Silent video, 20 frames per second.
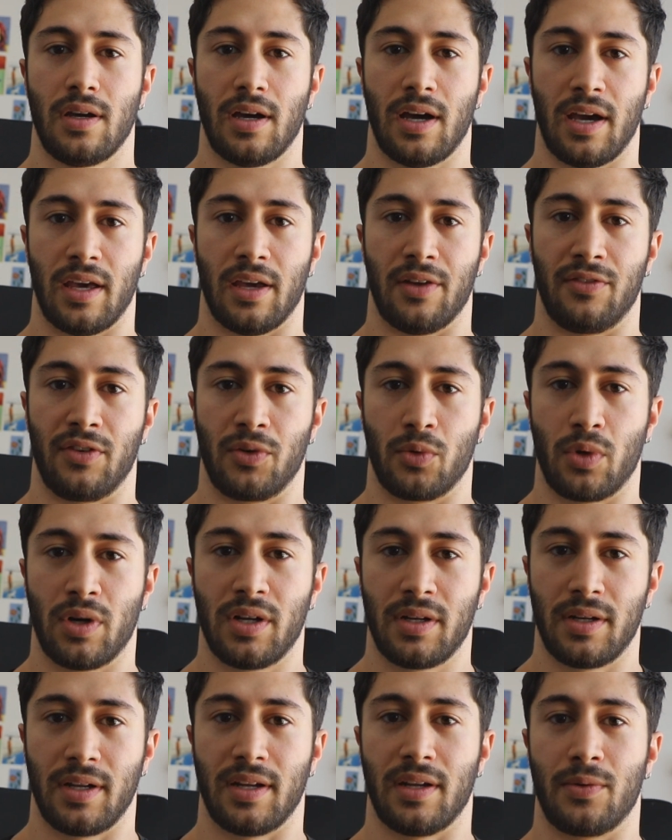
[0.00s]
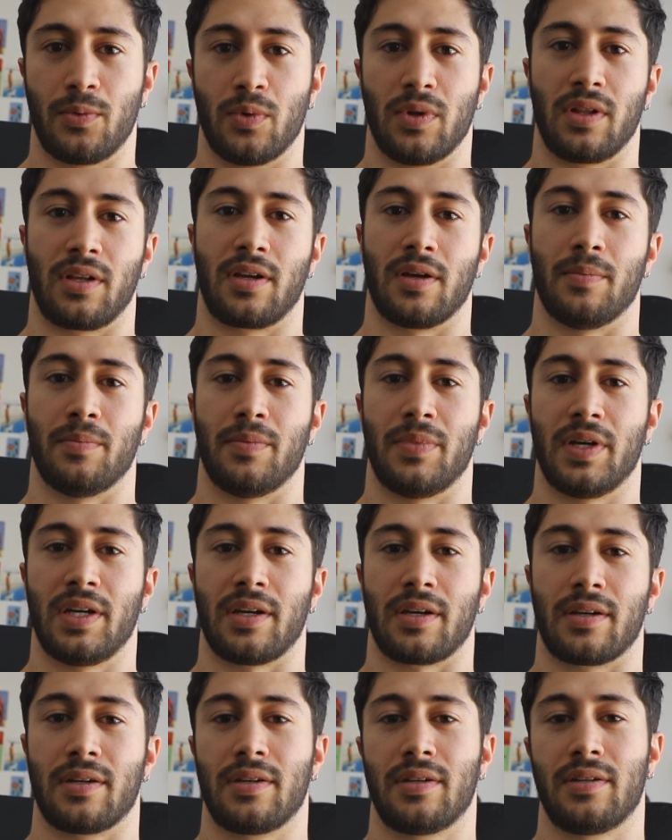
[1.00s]
Hi everyone and welcome
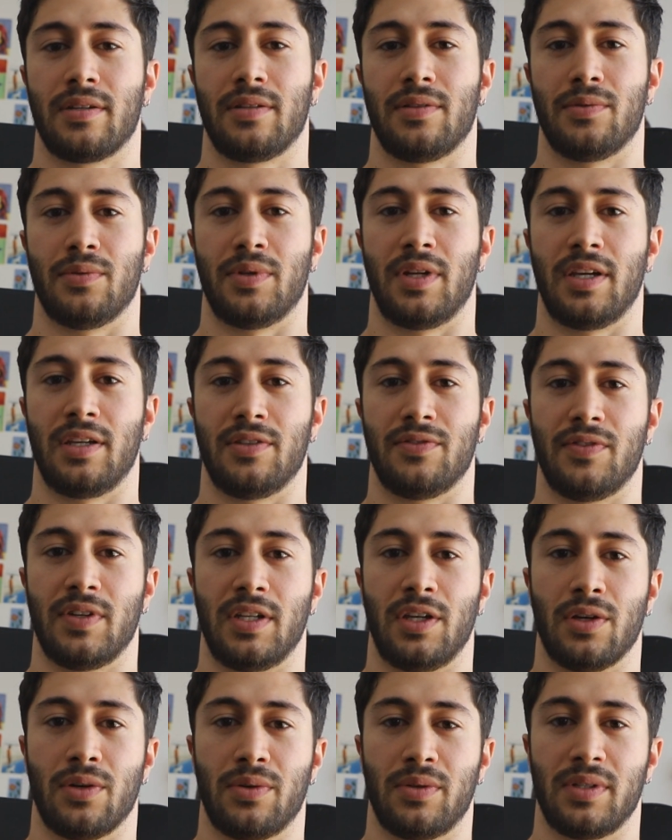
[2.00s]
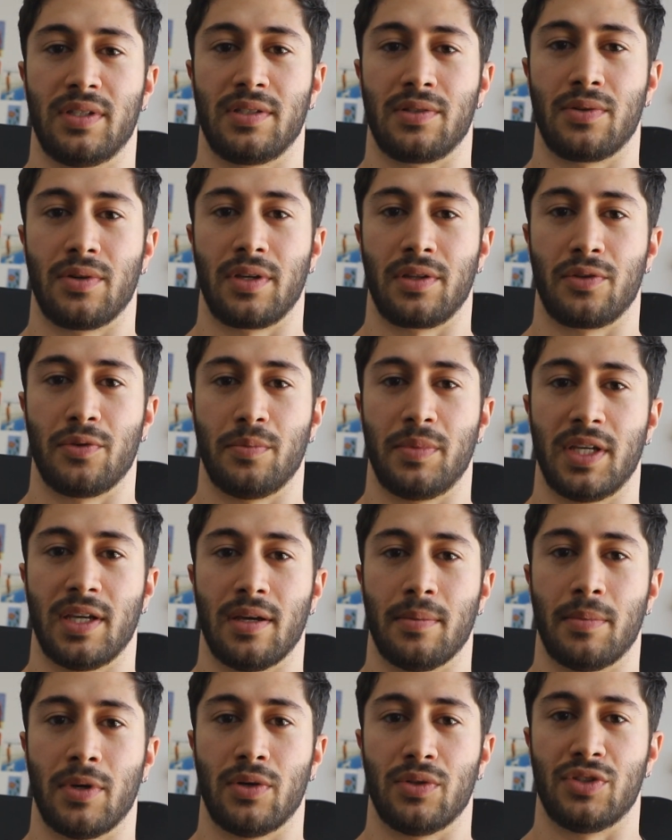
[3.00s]
back. Today's video is going to be
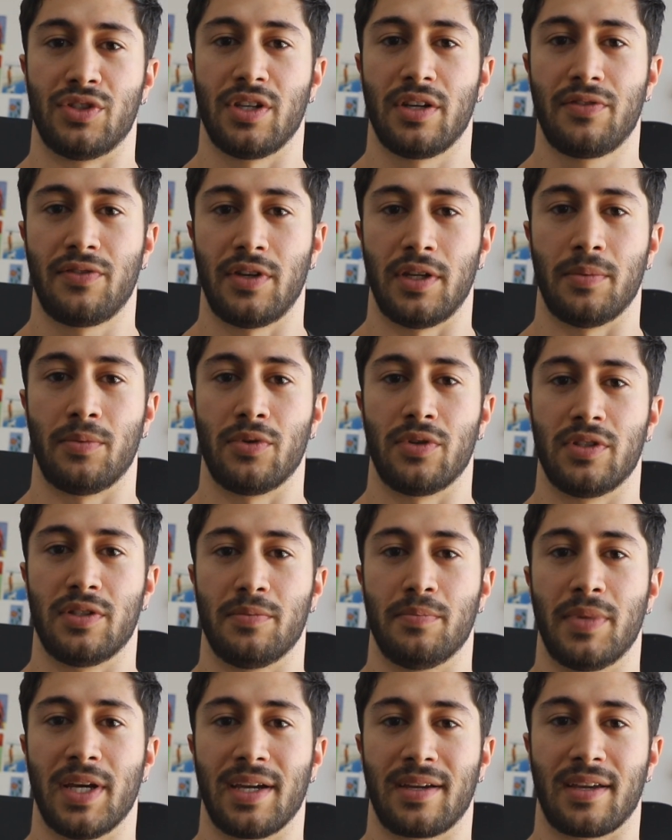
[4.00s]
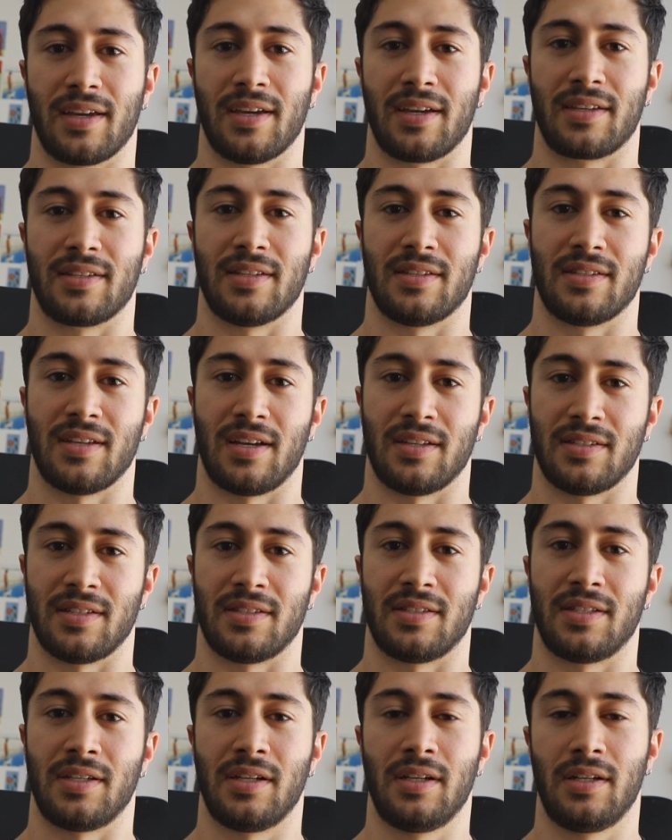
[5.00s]
about Jeff Nippard's back
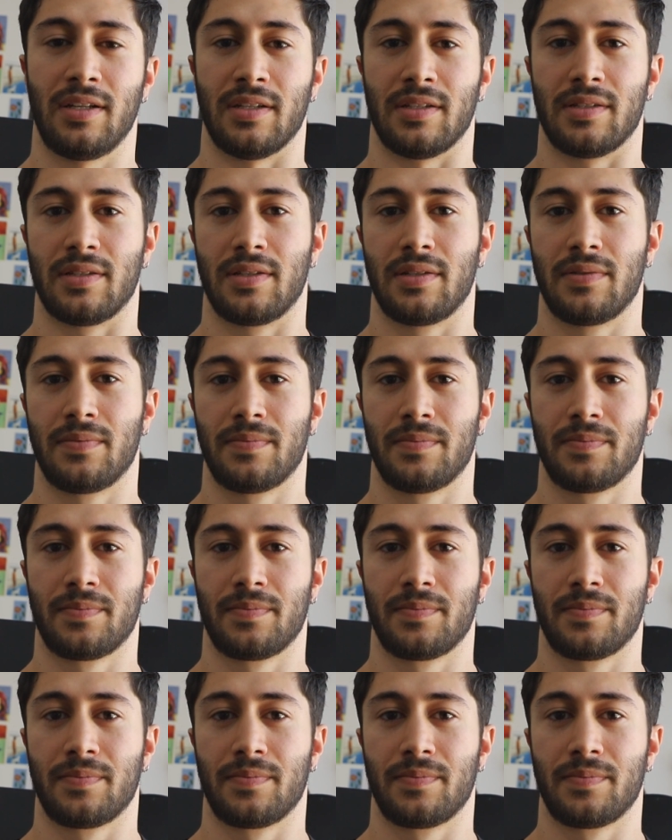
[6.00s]
exercises tier list.